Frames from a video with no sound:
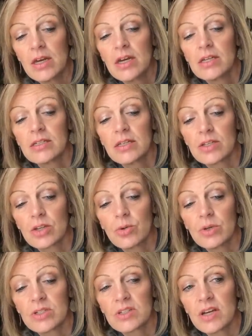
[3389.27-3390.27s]
It says the
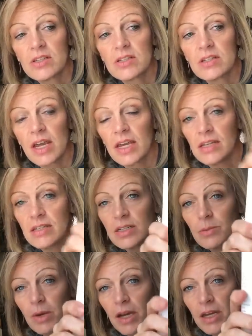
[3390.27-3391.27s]
quilt size is
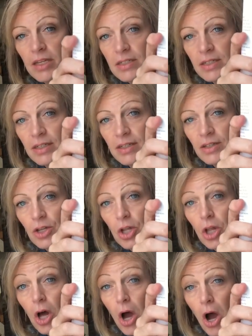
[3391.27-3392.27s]
18 by 18.
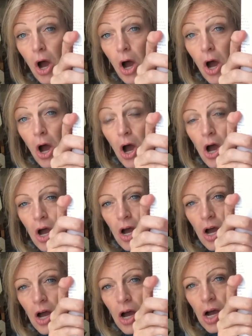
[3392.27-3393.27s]
Oh,
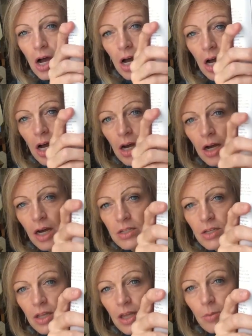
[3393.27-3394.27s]
oh, I
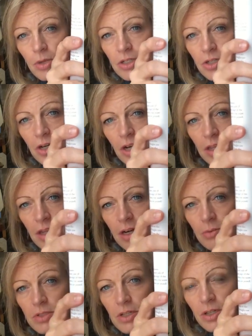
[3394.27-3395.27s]
saw that picture and I thought
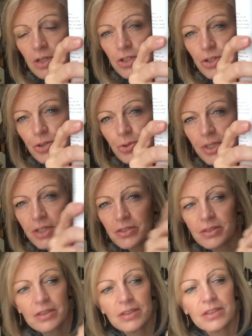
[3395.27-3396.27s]
it was a larger quilt.
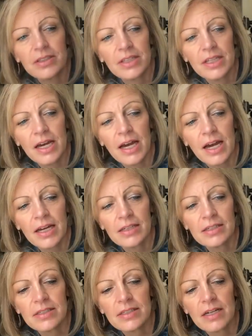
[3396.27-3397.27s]
That
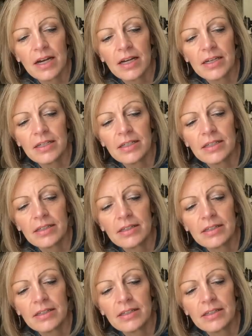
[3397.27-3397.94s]
is tiny.